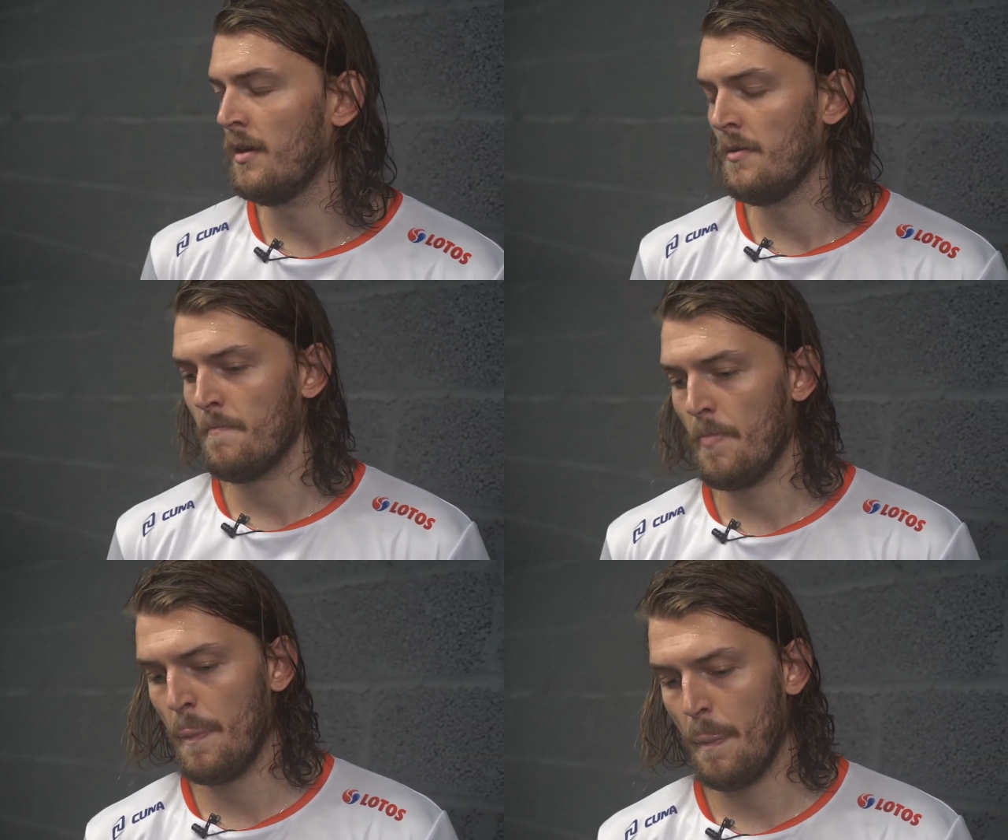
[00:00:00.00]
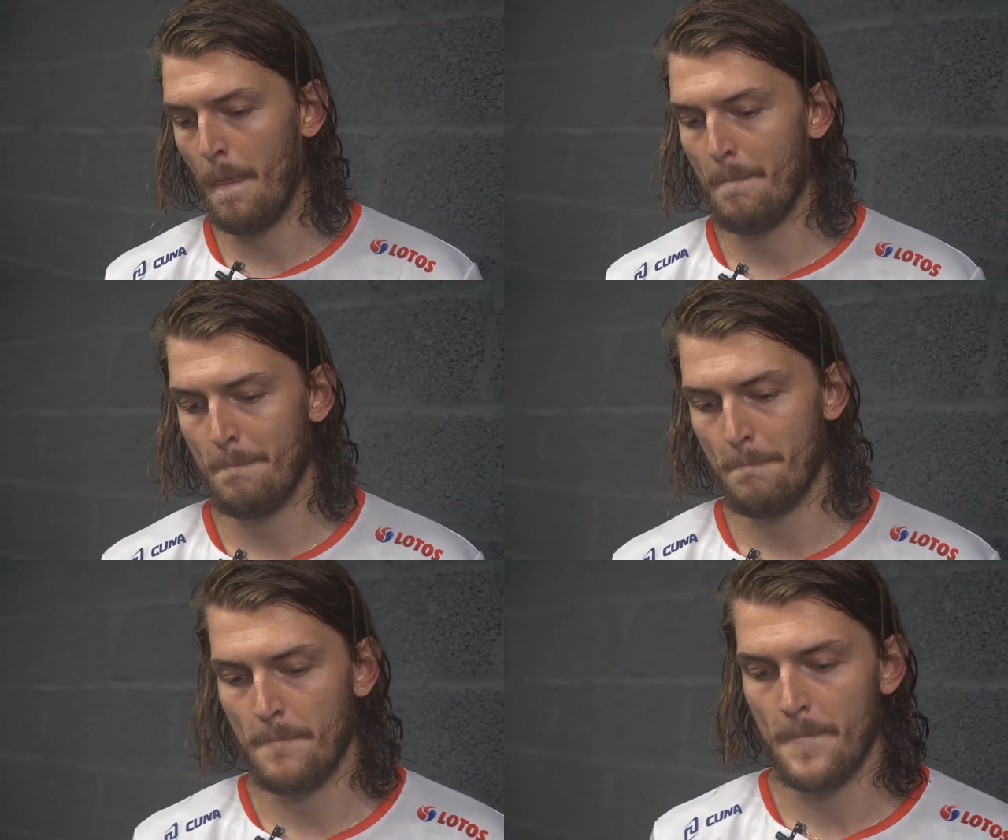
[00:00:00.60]
Is this your
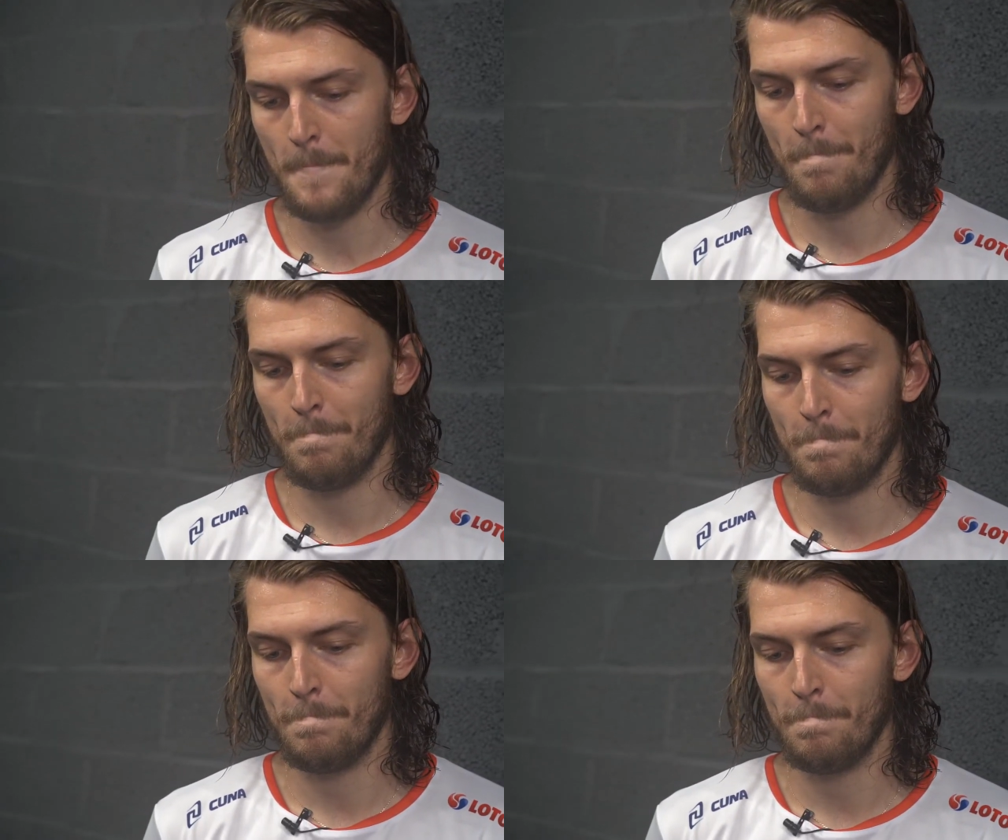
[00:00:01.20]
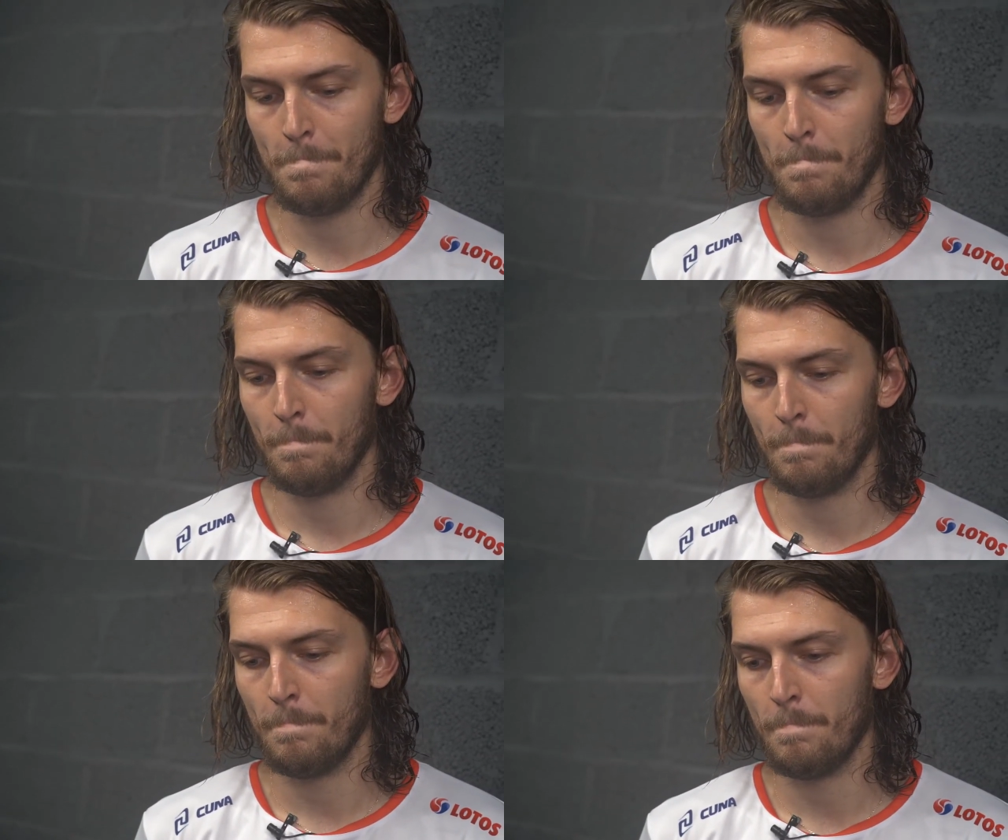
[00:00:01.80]
first time in
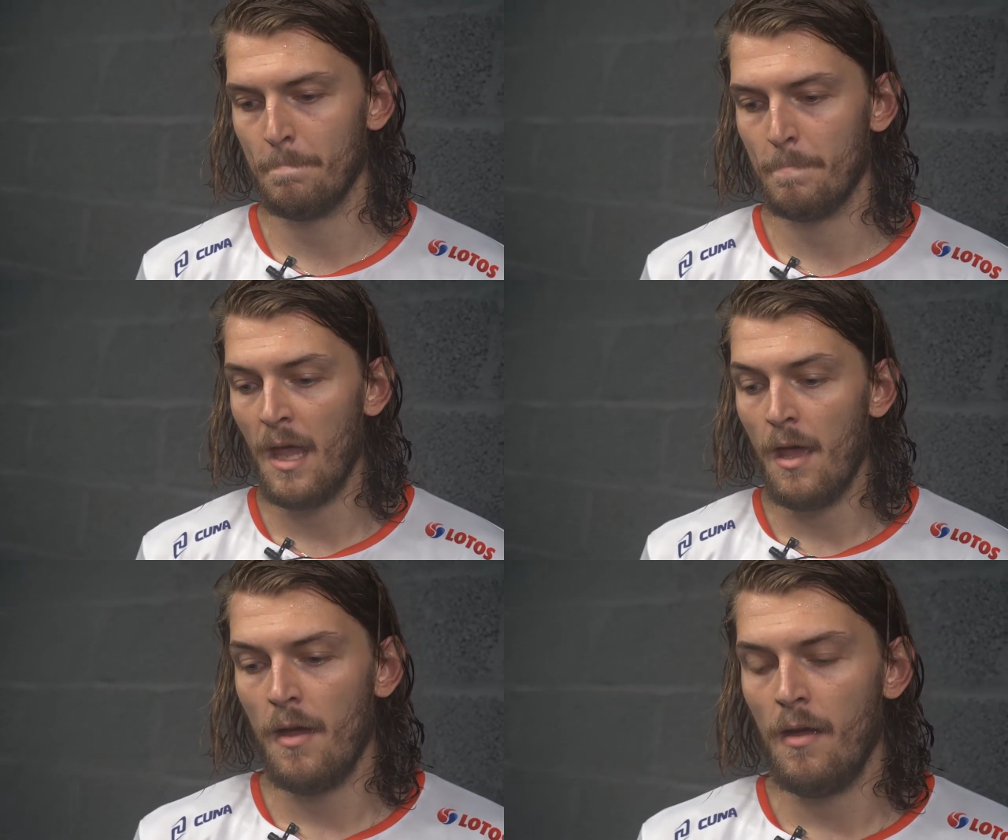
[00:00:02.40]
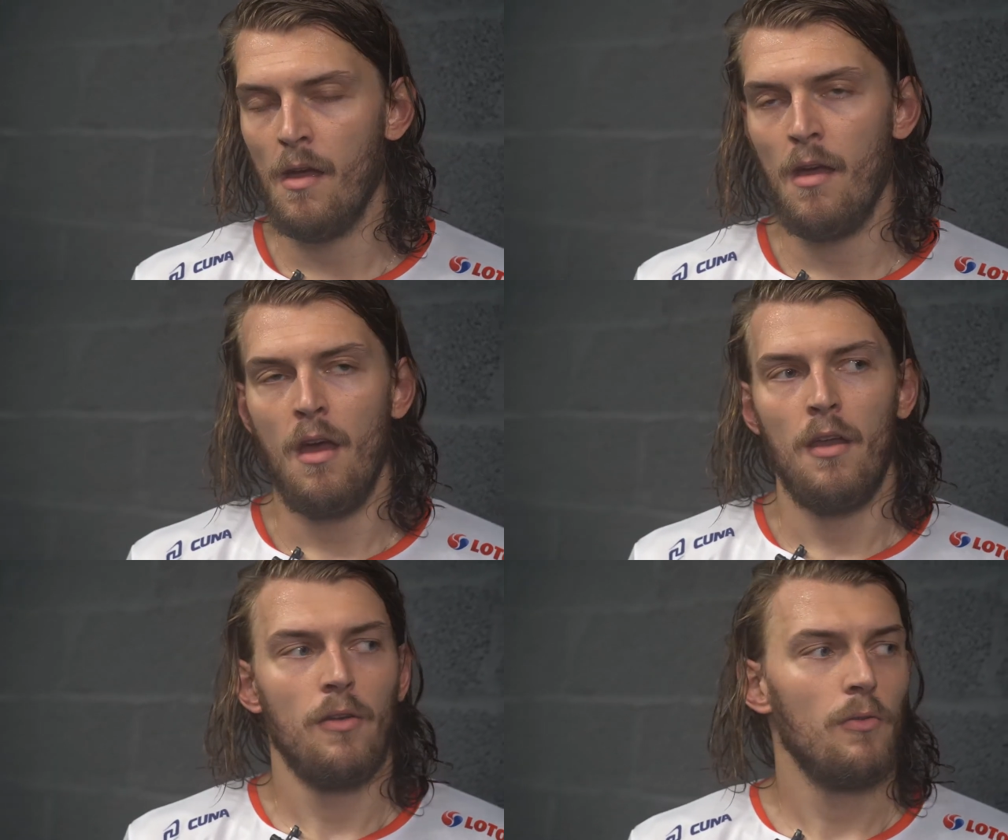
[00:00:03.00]
Riga? Yes. No.
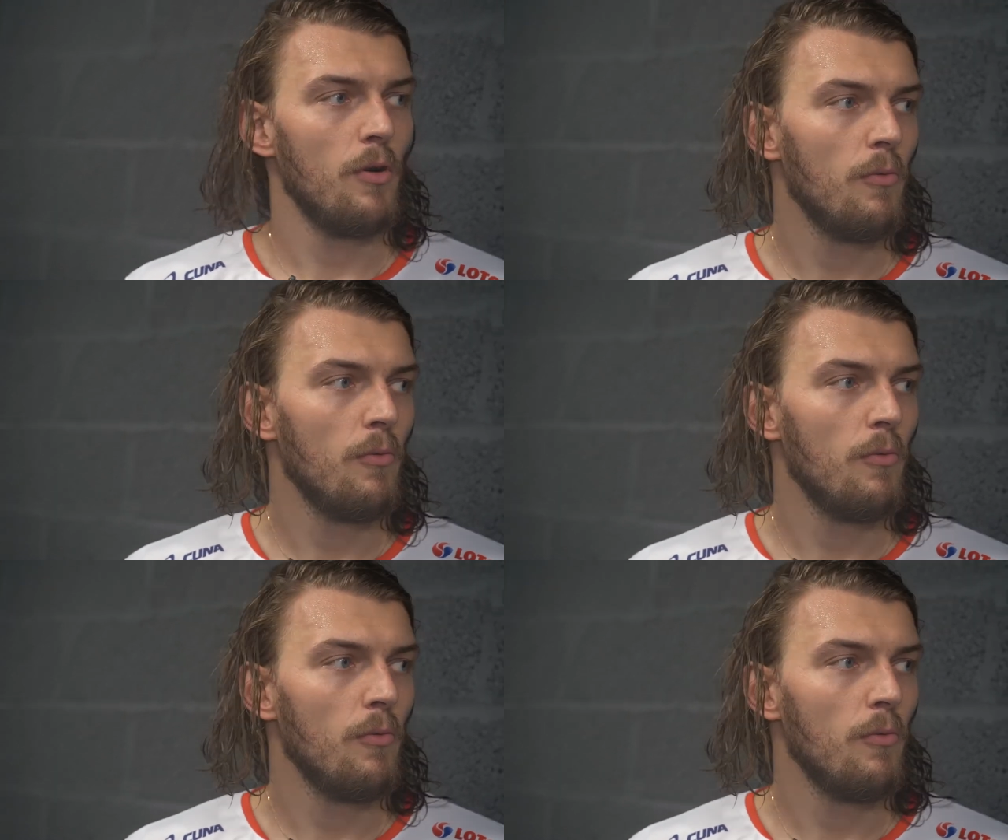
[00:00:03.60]
No, no.